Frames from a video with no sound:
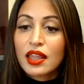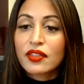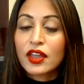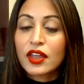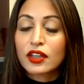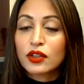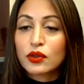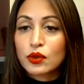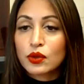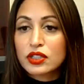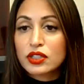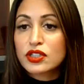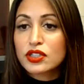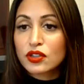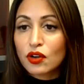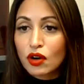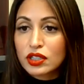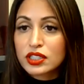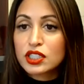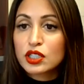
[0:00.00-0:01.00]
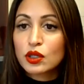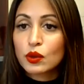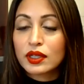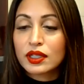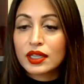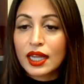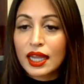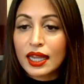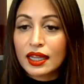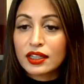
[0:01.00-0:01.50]
that you can start to
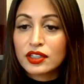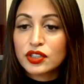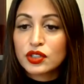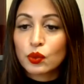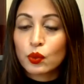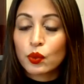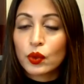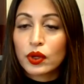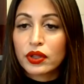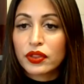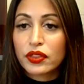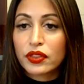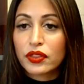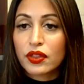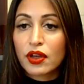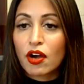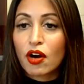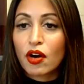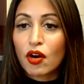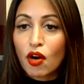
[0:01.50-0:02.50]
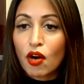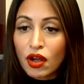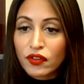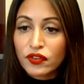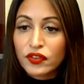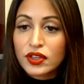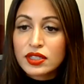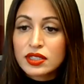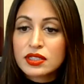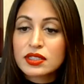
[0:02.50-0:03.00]
engage with our
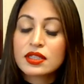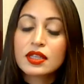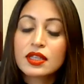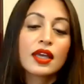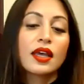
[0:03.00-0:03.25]
office.